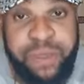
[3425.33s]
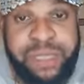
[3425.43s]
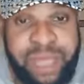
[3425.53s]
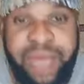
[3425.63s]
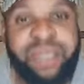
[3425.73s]
be
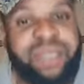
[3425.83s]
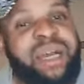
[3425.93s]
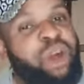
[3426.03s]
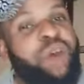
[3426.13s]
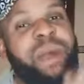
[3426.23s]
now.
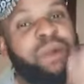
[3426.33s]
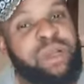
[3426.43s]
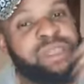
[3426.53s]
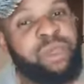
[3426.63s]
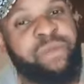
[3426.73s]
I'm not
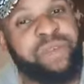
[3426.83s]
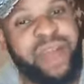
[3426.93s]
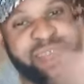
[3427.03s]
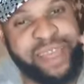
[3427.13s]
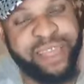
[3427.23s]
going to cellophane.
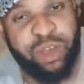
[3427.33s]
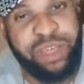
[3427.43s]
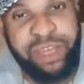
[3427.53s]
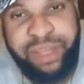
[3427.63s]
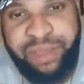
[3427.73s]
Harry cannot
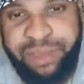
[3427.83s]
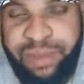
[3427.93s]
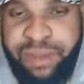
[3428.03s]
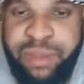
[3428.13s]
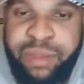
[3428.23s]
carry.
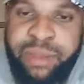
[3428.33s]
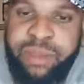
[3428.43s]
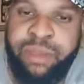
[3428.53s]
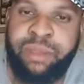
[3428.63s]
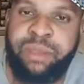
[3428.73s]

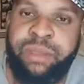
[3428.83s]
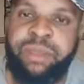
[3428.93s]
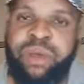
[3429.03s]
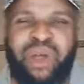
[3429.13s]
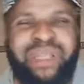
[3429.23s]

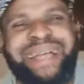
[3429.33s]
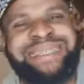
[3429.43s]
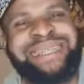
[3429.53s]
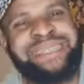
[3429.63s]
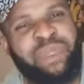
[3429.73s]
On a
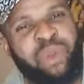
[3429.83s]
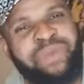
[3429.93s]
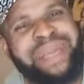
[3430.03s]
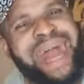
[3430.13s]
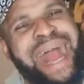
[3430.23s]
yi se
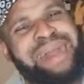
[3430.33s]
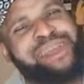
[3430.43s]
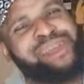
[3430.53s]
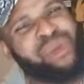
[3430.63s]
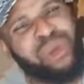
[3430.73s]
lufi ya
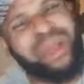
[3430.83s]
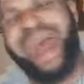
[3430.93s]
aki yo.